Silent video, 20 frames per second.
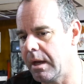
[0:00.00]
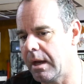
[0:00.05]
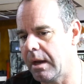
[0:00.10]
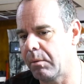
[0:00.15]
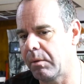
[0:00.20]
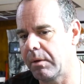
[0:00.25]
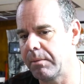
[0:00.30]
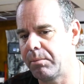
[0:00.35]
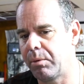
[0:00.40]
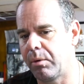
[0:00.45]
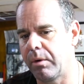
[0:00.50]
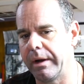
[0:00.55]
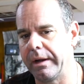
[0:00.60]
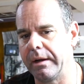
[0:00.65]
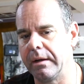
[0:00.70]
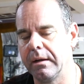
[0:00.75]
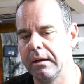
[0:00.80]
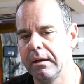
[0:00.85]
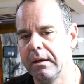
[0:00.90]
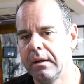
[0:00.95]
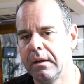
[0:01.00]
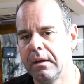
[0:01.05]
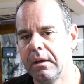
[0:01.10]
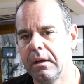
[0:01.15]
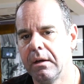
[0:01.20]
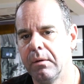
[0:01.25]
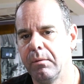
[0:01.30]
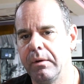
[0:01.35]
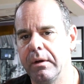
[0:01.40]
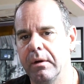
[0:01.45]
one point,
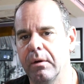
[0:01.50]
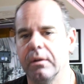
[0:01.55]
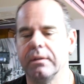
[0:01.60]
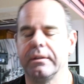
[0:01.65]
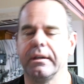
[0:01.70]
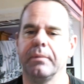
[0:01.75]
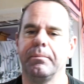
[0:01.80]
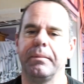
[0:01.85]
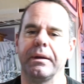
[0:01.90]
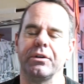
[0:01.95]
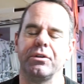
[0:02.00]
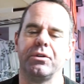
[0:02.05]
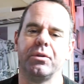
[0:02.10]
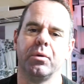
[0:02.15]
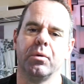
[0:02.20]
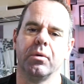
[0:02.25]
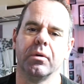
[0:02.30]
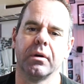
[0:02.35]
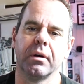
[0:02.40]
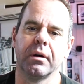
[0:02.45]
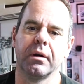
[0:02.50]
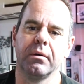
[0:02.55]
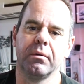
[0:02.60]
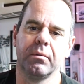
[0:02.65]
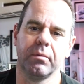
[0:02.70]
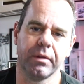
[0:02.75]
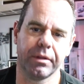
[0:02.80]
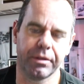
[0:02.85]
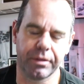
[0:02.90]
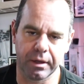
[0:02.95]
we all did a big tour
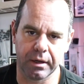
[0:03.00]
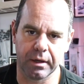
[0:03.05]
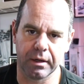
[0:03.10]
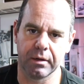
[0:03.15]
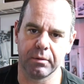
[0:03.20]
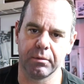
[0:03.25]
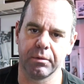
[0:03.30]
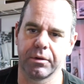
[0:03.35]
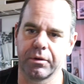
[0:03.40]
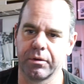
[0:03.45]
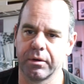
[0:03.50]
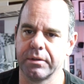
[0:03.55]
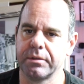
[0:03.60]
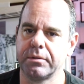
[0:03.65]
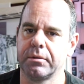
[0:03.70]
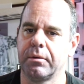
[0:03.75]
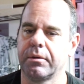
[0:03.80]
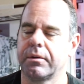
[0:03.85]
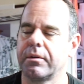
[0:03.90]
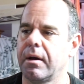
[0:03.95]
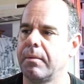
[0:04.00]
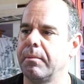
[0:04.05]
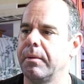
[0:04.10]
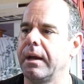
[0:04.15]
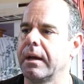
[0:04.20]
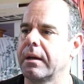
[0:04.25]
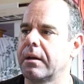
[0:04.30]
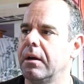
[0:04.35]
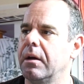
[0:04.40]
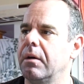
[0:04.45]
with Crystal, with
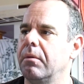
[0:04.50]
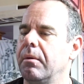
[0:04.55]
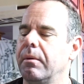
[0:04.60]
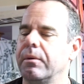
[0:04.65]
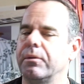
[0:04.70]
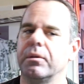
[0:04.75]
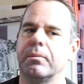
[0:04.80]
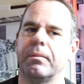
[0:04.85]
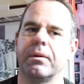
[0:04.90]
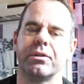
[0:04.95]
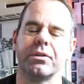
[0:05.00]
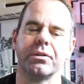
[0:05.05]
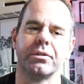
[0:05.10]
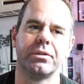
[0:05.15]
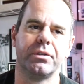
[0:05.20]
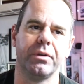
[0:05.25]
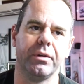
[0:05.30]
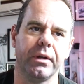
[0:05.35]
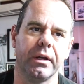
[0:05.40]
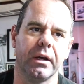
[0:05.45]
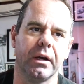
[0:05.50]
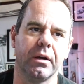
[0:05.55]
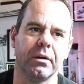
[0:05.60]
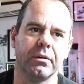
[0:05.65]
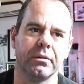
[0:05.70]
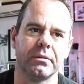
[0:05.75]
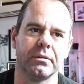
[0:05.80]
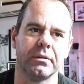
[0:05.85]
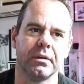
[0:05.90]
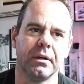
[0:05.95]
Gamaneko. We went to a bunch of
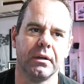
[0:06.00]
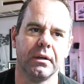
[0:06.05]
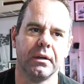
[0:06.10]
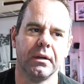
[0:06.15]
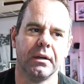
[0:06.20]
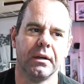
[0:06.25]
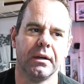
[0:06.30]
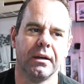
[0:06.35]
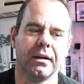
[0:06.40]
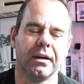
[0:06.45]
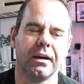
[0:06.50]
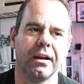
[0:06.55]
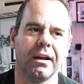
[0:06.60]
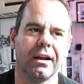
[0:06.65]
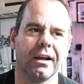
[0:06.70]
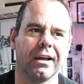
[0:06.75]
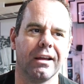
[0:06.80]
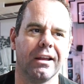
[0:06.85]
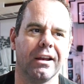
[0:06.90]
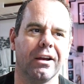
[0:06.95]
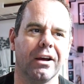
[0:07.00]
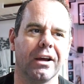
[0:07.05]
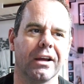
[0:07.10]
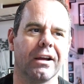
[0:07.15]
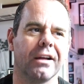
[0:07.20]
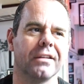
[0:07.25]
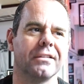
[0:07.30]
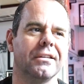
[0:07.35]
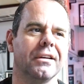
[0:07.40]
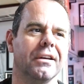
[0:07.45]
studios. And I
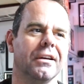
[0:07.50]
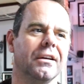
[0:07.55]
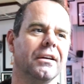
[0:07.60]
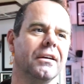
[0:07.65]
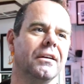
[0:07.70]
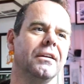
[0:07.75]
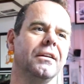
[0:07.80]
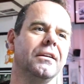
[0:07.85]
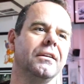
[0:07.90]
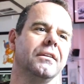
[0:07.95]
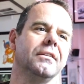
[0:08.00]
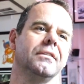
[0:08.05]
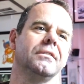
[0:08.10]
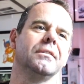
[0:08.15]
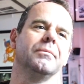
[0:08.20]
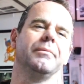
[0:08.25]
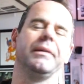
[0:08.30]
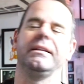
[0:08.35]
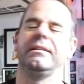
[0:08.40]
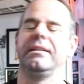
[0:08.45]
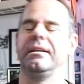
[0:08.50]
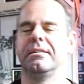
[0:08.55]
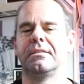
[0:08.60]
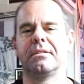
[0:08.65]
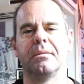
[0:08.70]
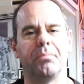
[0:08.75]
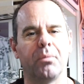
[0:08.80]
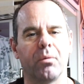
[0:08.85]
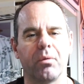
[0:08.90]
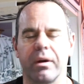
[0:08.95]
got to meet these
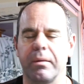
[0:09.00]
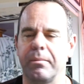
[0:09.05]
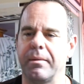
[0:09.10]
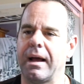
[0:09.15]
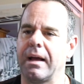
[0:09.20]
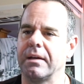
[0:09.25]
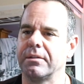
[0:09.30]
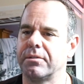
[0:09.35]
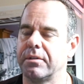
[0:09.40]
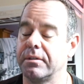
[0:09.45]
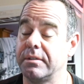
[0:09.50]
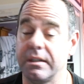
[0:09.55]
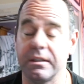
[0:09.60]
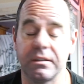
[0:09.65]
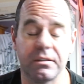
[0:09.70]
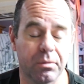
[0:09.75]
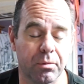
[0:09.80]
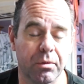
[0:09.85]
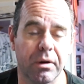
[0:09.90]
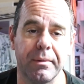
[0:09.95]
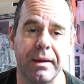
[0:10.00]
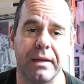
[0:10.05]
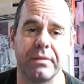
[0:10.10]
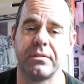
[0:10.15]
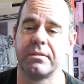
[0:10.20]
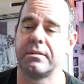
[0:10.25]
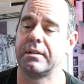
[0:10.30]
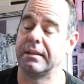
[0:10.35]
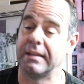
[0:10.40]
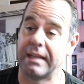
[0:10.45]
Tabori masters. These Tabori
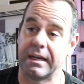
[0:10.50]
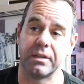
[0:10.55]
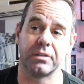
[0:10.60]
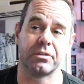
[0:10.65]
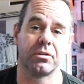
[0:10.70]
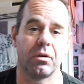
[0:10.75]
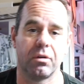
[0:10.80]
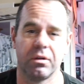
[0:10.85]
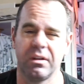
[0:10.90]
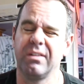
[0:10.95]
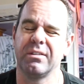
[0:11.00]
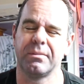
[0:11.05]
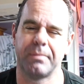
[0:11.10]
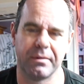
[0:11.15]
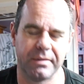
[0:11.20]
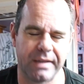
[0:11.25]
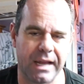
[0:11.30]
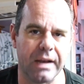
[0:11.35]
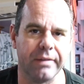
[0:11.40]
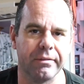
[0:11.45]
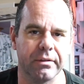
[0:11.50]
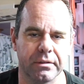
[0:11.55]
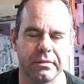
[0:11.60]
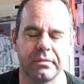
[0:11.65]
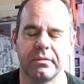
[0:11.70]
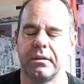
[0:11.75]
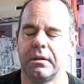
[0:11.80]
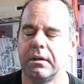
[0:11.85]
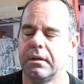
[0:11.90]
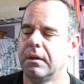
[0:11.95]
masters that let us all, there was about 10 of
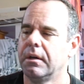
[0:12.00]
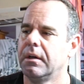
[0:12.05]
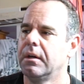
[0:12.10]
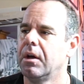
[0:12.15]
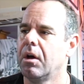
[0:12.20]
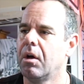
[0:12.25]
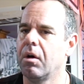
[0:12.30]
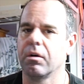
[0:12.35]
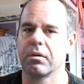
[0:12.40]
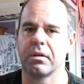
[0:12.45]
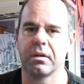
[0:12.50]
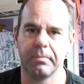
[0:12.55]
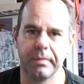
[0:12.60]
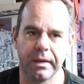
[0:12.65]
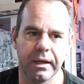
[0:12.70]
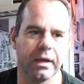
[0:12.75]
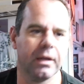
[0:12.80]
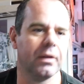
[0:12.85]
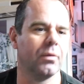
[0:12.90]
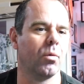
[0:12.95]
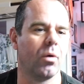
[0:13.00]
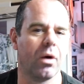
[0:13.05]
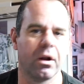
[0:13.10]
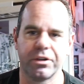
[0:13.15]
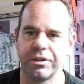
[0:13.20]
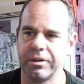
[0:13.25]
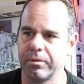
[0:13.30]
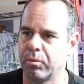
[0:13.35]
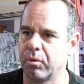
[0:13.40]
us, all come in, watch him